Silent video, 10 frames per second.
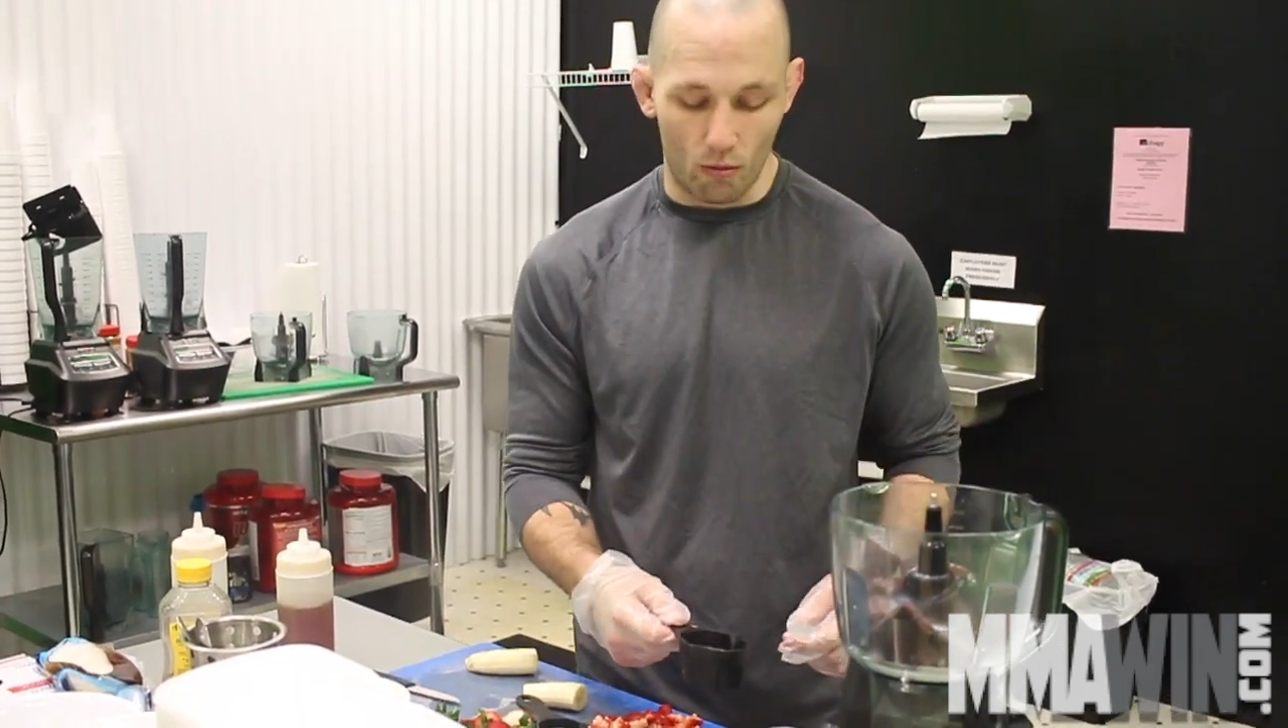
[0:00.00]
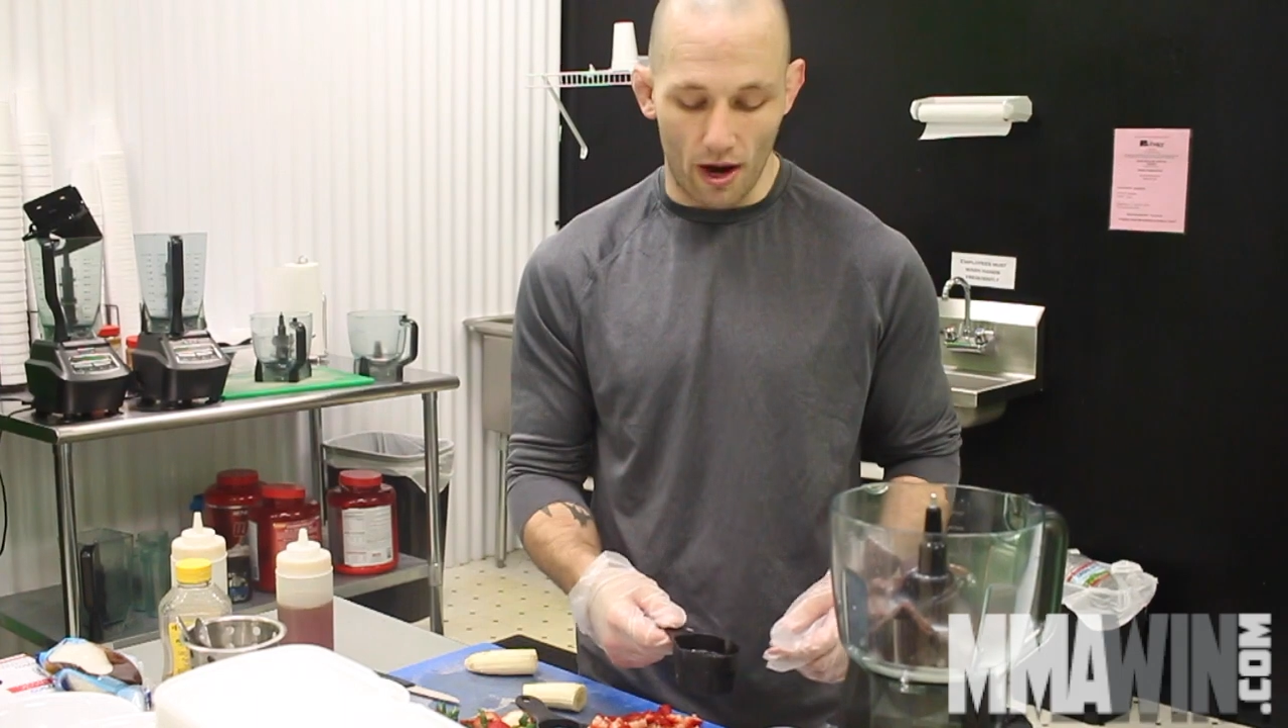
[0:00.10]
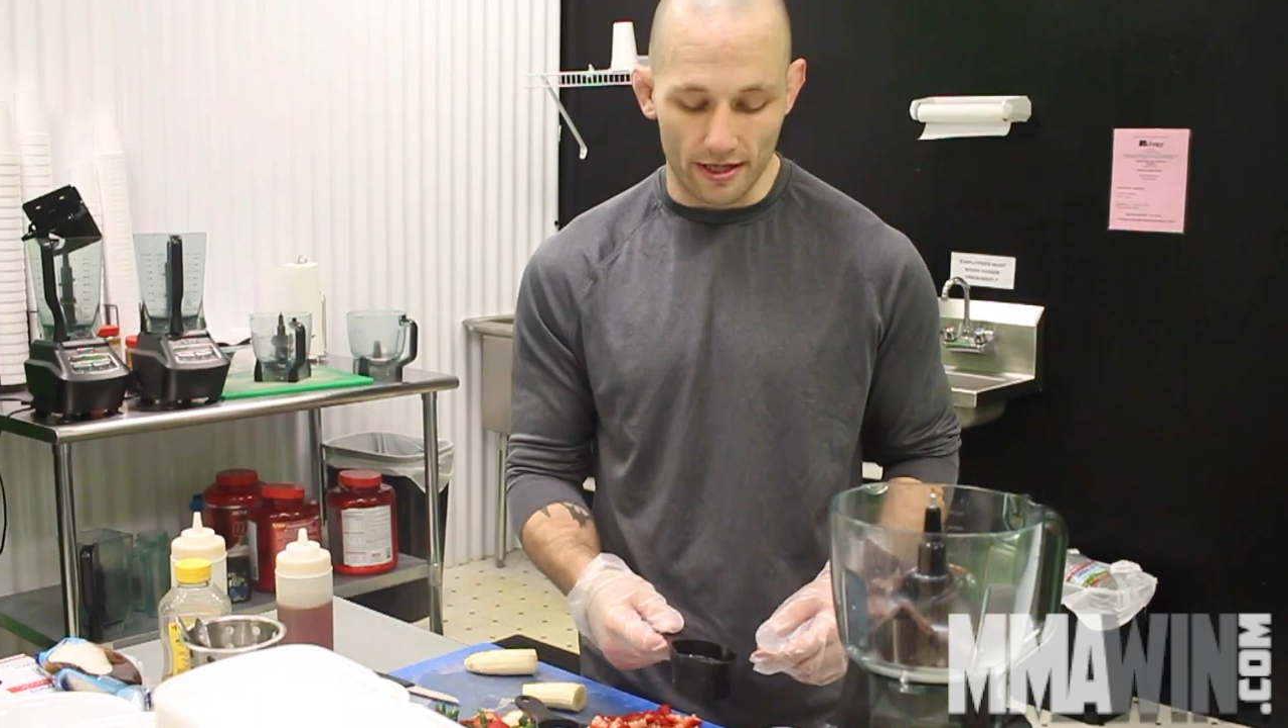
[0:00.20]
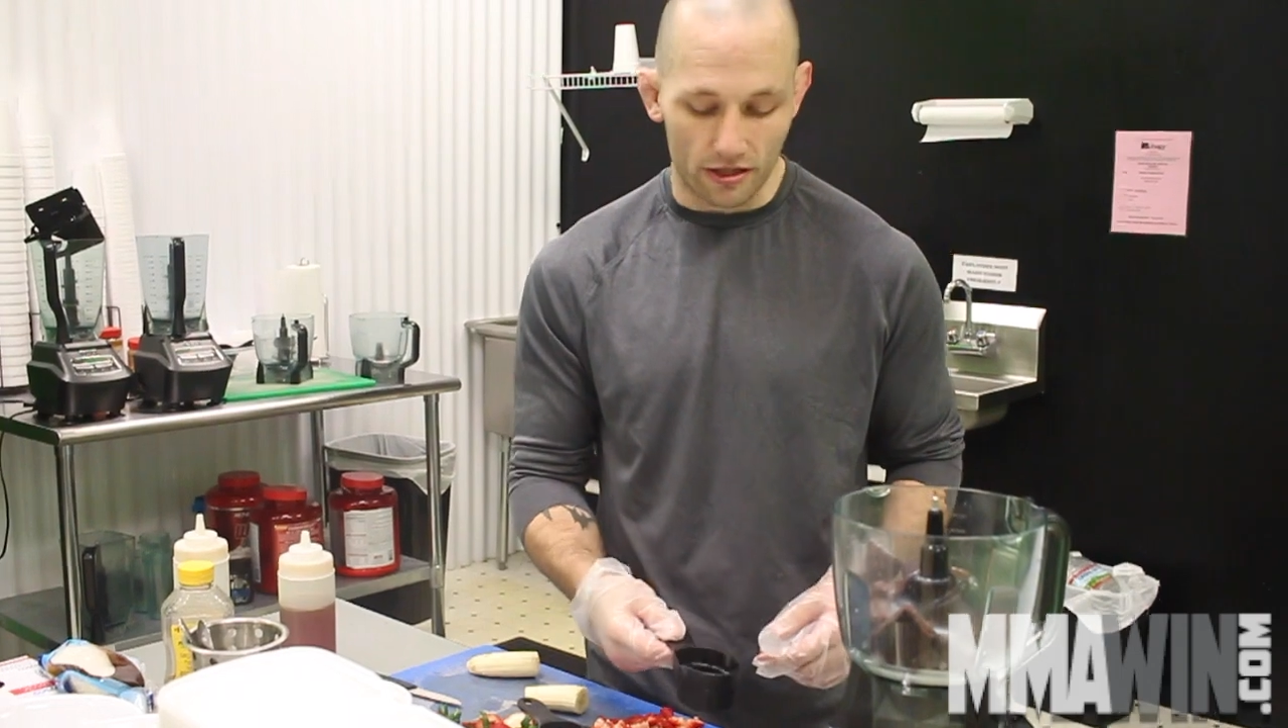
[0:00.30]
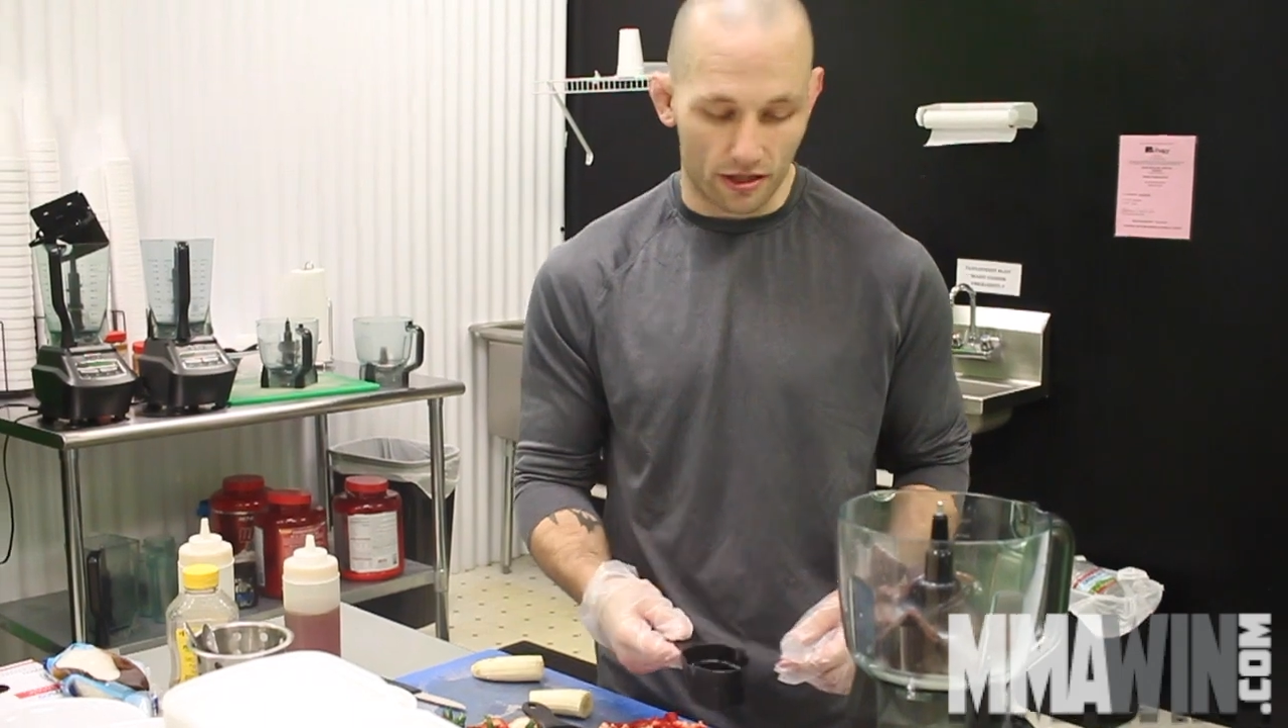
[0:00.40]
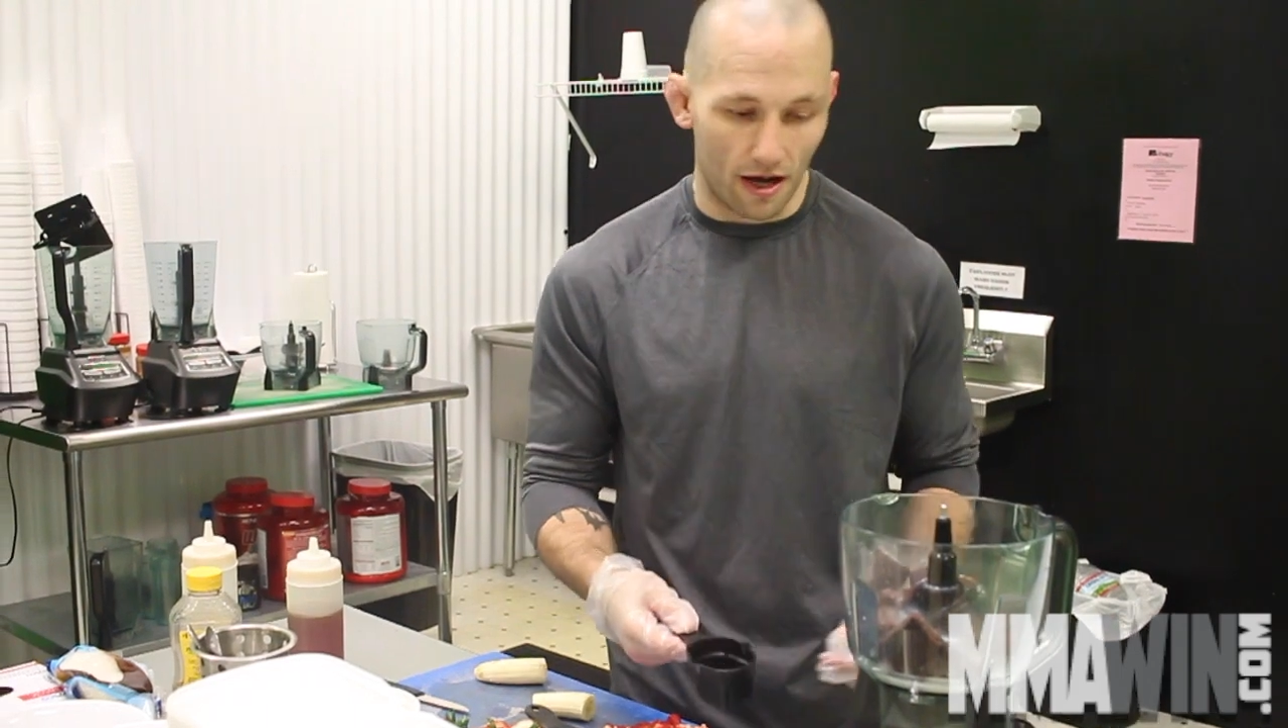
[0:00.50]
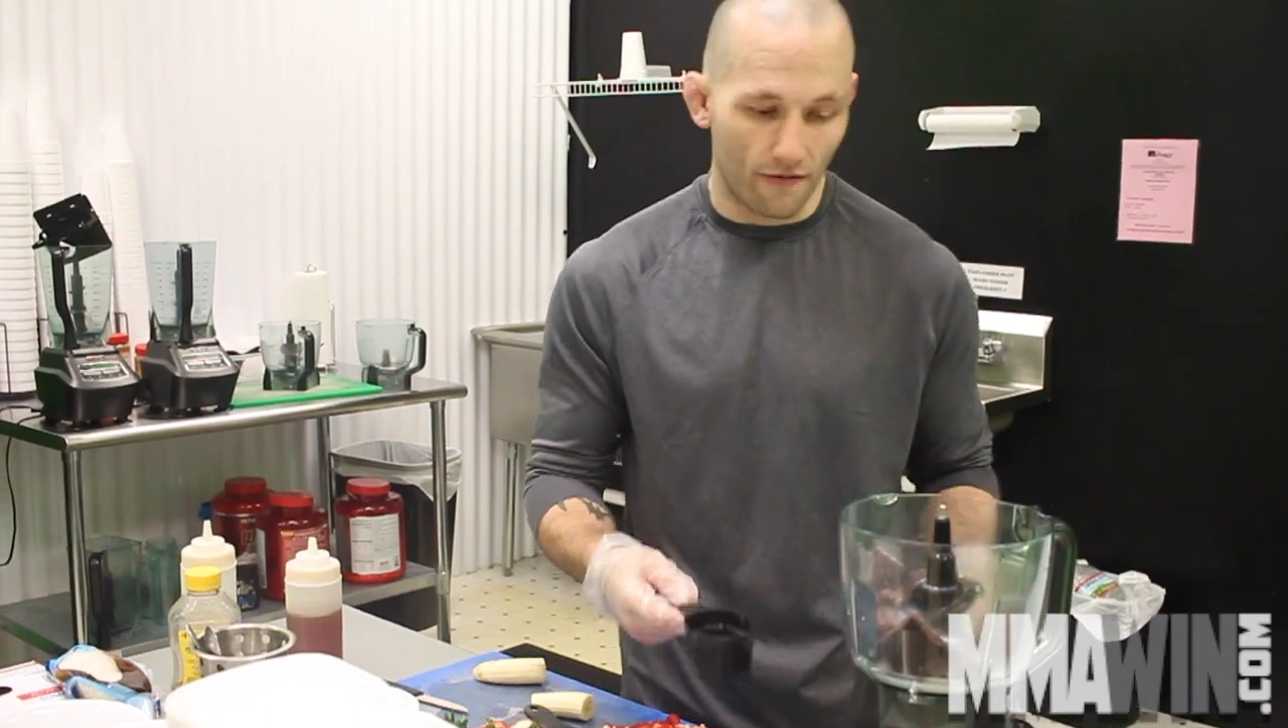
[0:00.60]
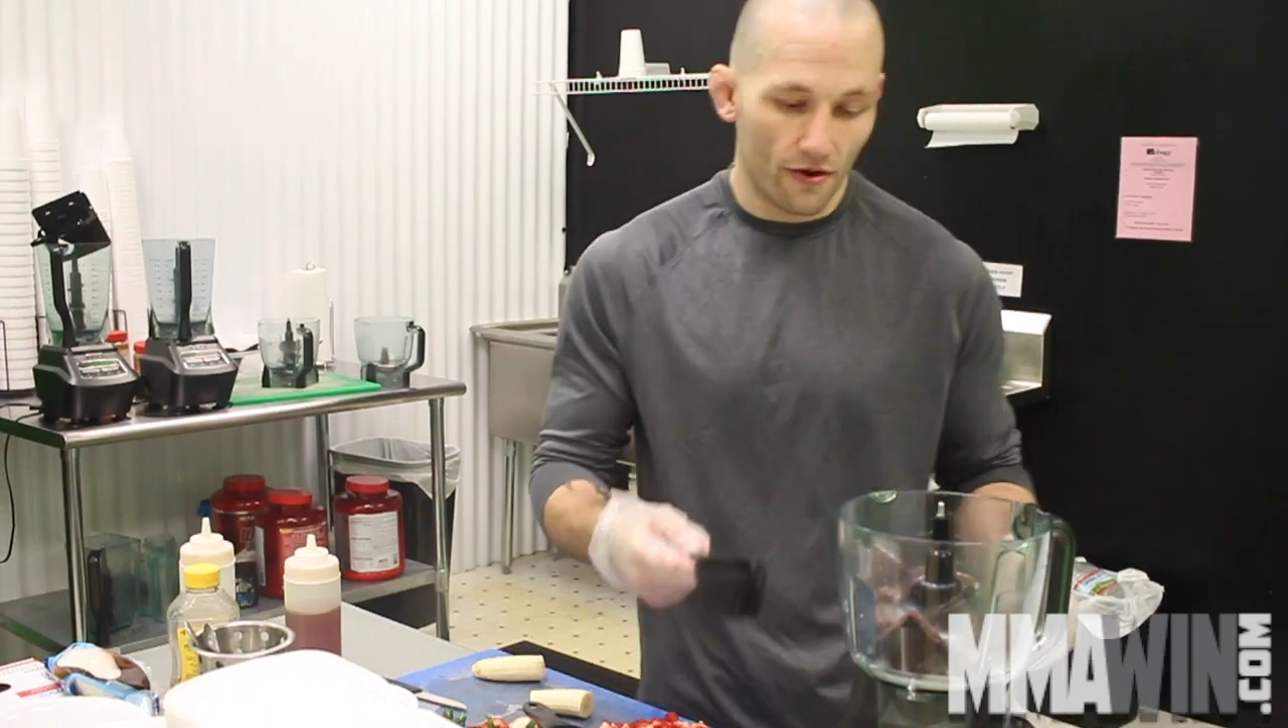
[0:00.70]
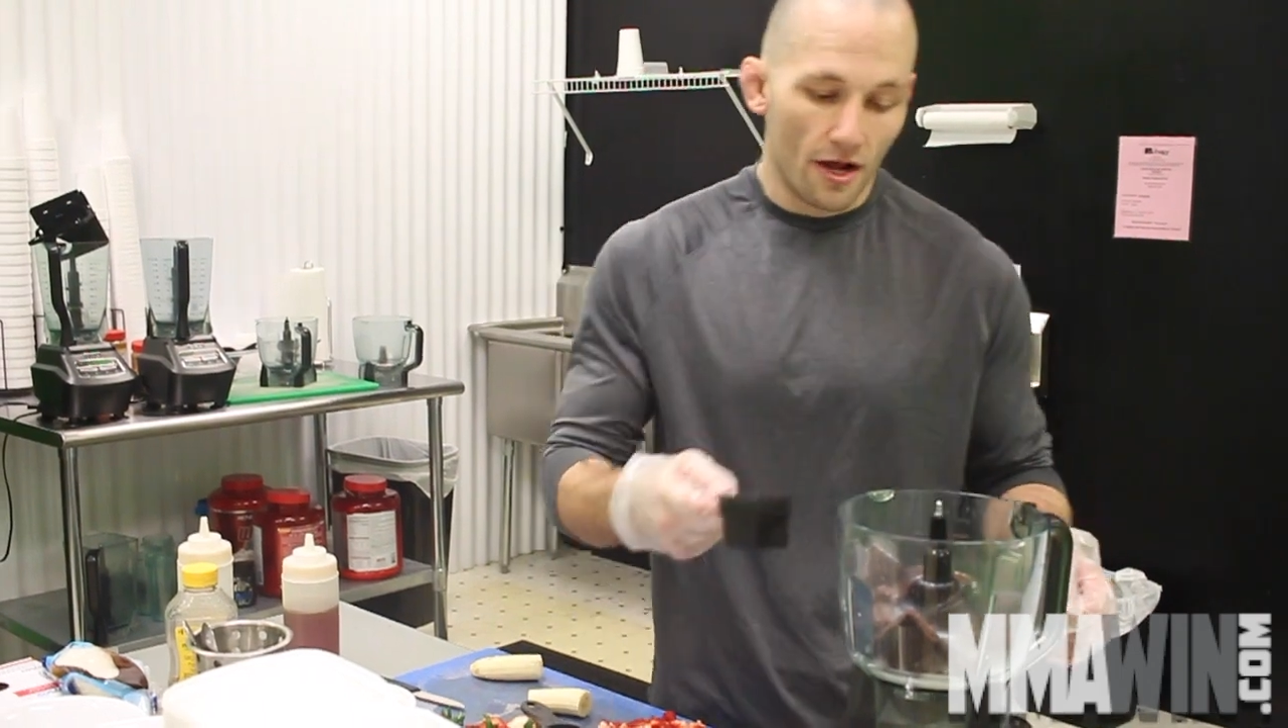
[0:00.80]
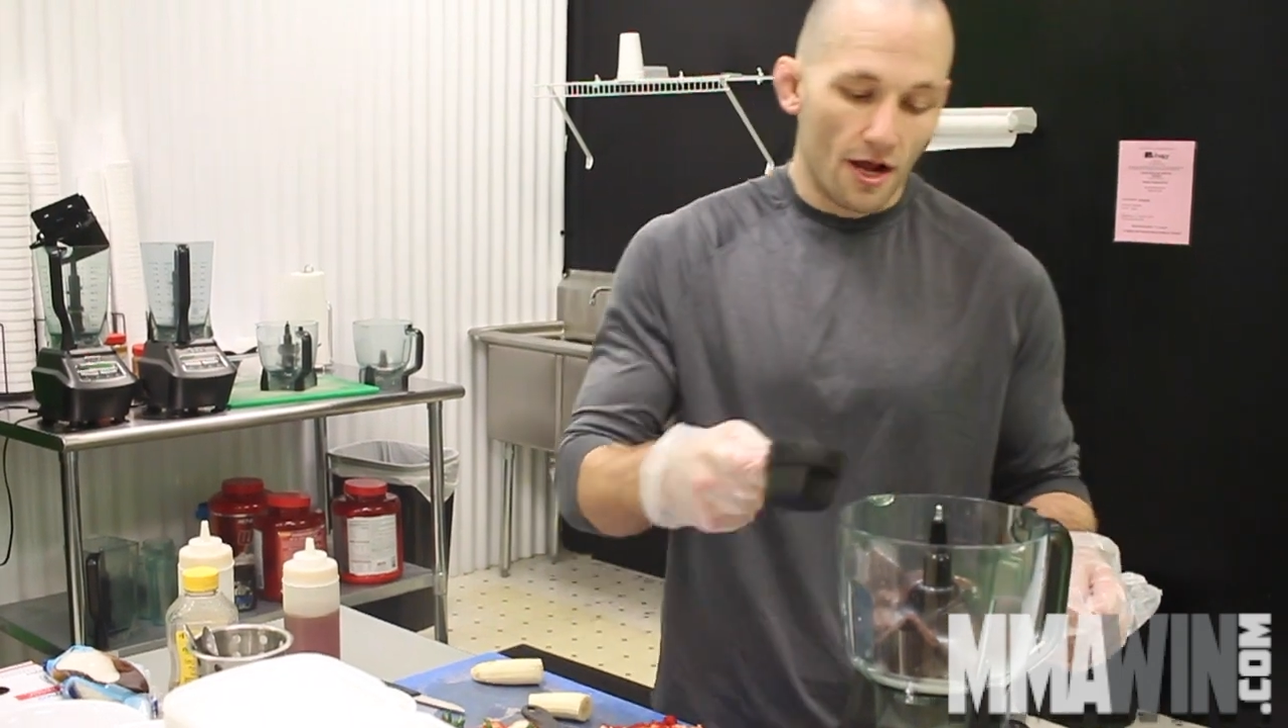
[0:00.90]
white
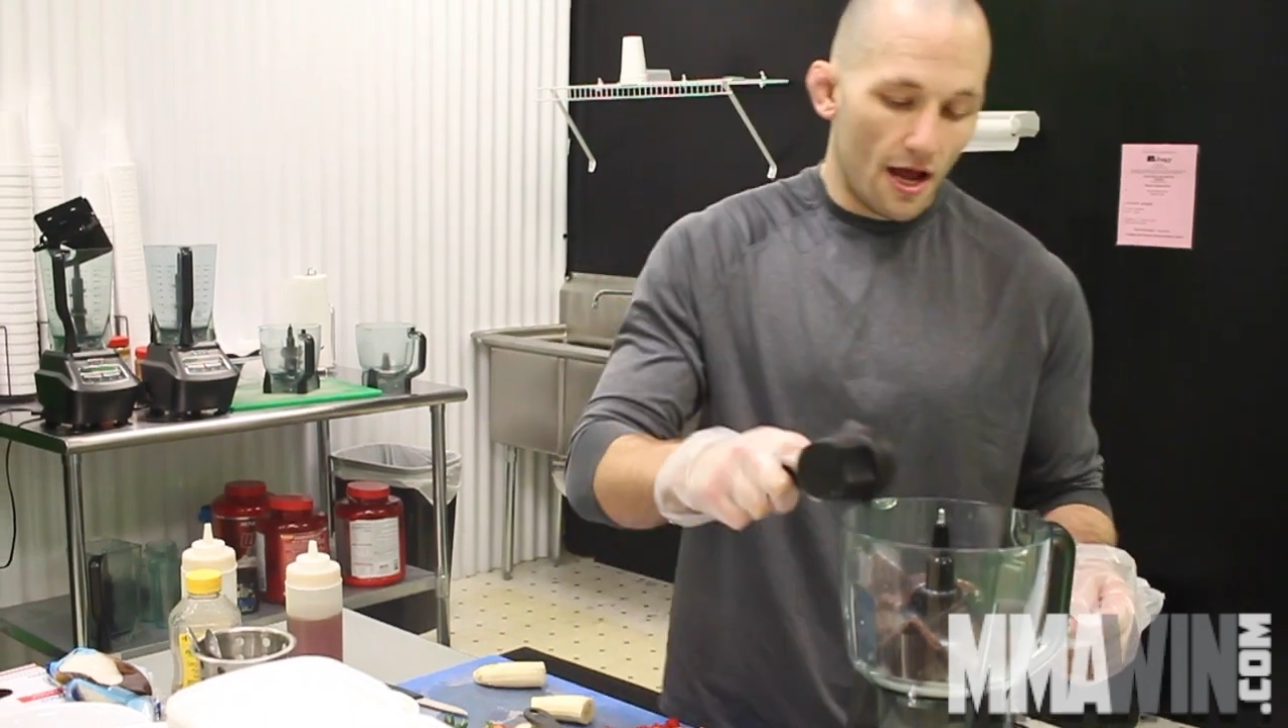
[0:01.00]
stuff.